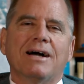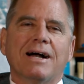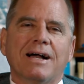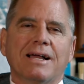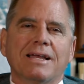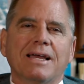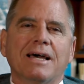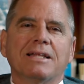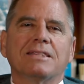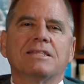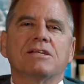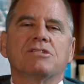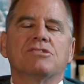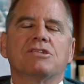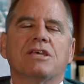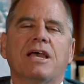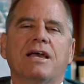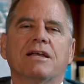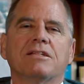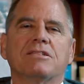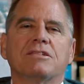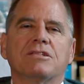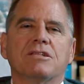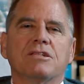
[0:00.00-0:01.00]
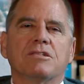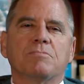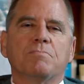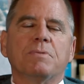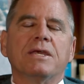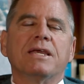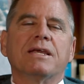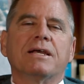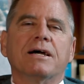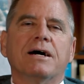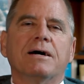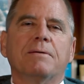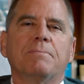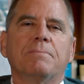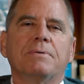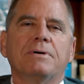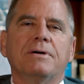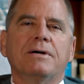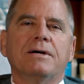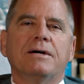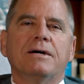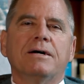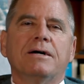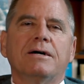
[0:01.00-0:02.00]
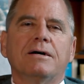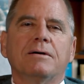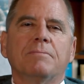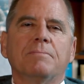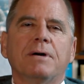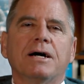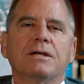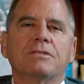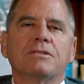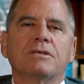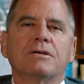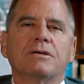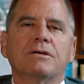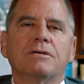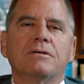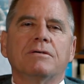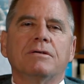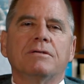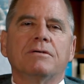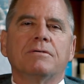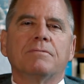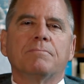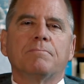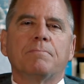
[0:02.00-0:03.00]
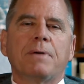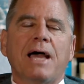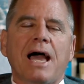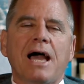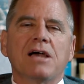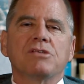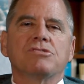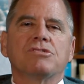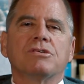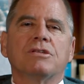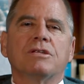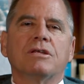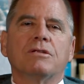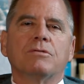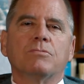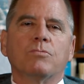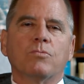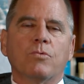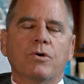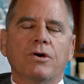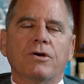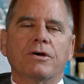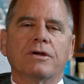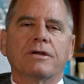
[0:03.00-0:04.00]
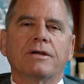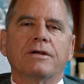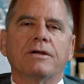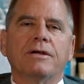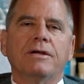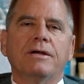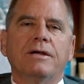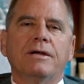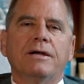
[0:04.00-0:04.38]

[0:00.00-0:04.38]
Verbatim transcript: I got the chance to speak up about the passionate work